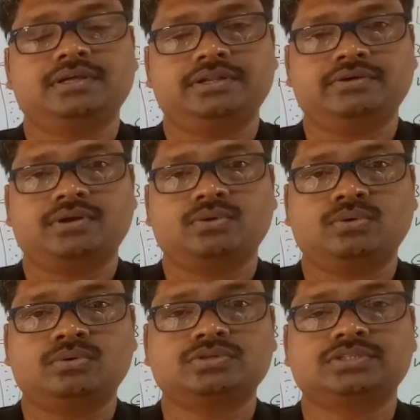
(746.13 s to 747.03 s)
in your
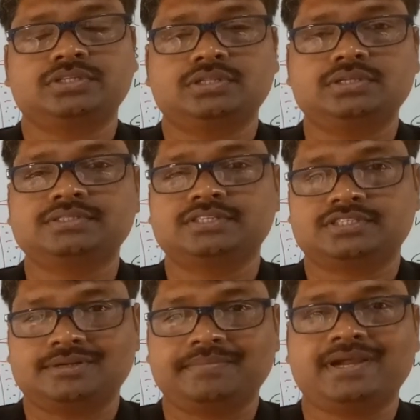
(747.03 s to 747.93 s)
notes in the
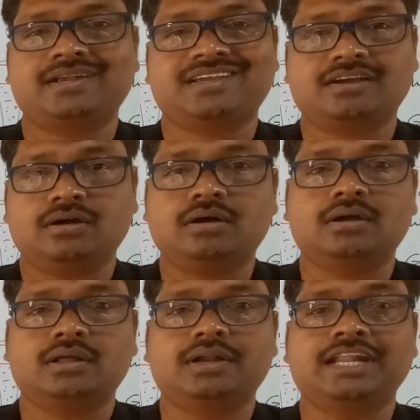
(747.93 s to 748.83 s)
systematic
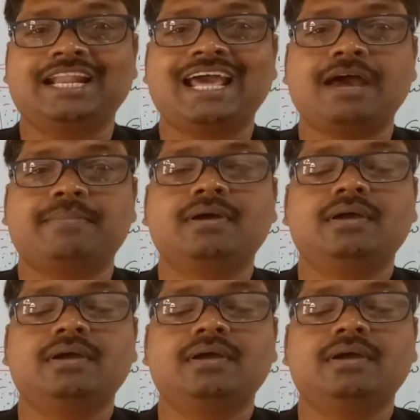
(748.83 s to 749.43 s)
order in a lab